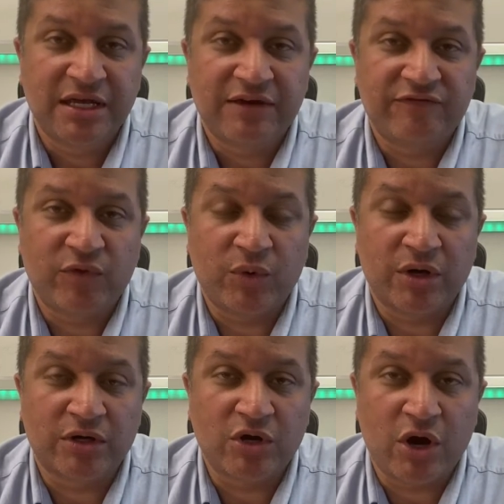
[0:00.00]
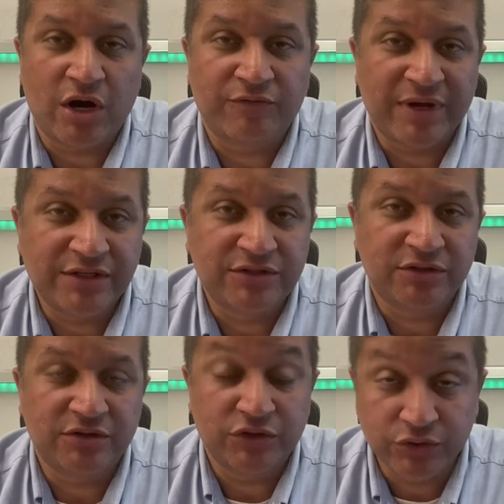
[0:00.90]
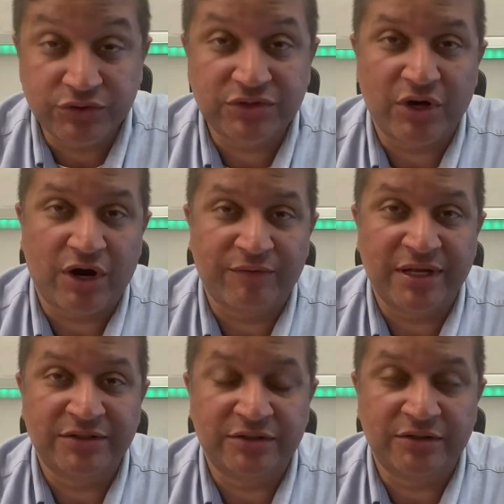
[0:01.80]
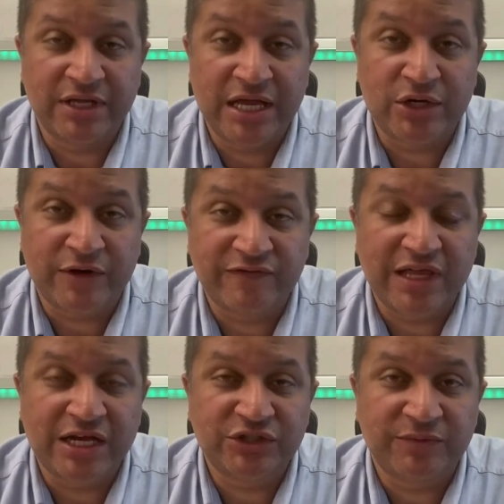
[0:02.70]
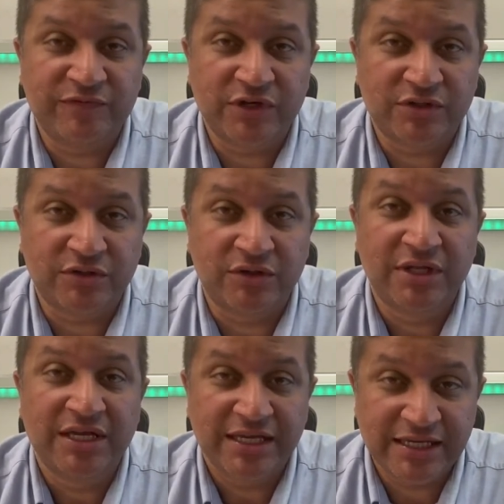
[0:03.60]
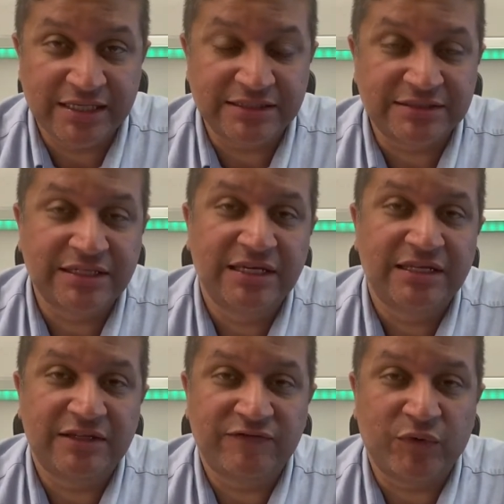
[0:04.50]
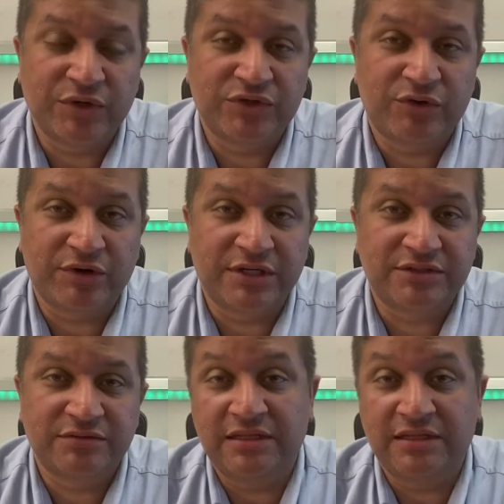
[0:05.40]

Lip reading: for car rental, used car rental, and our flagship vehicle is the Ford Taurus.